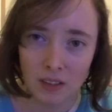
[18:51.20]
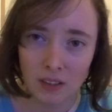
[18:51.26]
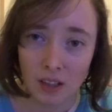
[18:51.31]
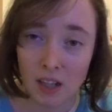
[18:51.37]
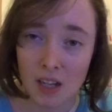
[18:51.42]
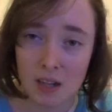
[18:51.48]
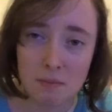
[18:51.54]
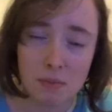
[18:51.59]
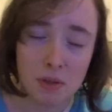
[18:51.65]

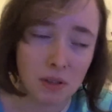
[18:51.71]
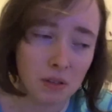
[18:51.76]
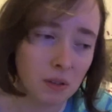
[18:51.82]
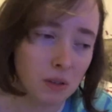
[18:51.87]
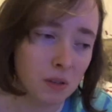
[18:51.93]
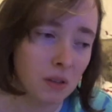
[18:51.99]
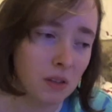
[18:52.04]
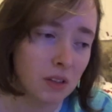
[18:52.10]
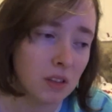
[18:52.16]
I've been
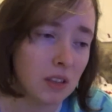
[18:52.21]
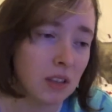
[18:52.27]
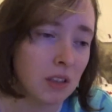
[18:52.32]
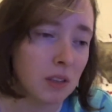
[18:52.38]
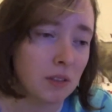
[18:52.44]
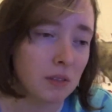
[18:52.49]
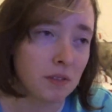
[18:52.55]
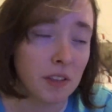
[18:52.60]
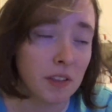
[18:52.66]
Lauren.
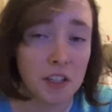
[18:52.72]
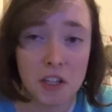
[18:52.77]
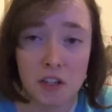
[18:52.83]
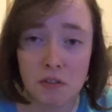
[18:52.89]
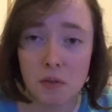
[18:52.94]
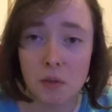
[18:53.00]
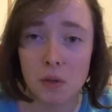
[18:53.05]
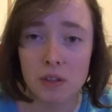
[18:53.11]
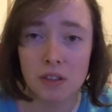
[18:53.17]
Um, thank
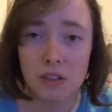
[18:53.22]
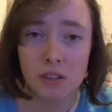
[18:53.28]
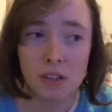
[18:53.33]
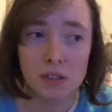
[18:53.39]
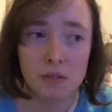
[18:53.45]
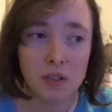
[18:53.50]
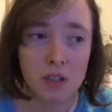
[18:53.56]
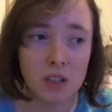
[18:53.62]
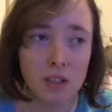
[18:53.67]
you for watching
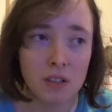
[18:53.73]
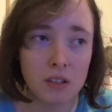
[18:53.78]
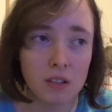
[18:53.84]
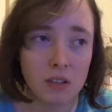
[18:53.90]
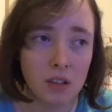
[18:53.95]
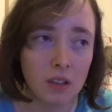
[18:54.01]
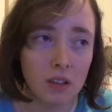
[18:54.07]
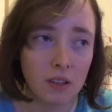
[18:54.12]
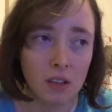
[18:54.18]
this
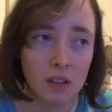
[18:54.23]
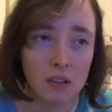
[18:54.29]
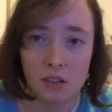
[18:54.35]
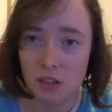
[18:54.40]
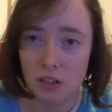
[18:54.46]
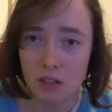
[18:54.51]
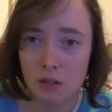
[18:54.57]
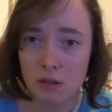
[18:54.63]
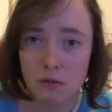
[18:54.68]
reaction, and I'll
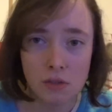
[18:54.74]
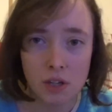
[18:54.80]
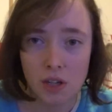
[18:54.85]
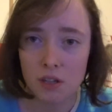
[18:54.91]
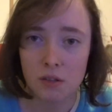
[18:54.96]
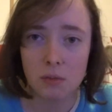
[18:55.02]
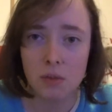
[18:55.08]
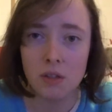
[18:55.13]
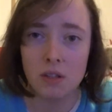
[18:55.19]
see you
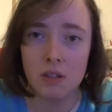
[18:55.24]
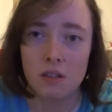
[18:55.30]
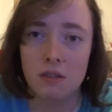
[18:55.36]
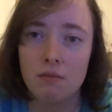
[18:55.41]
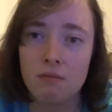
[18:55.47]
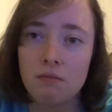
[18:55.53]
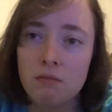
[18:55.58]
next week.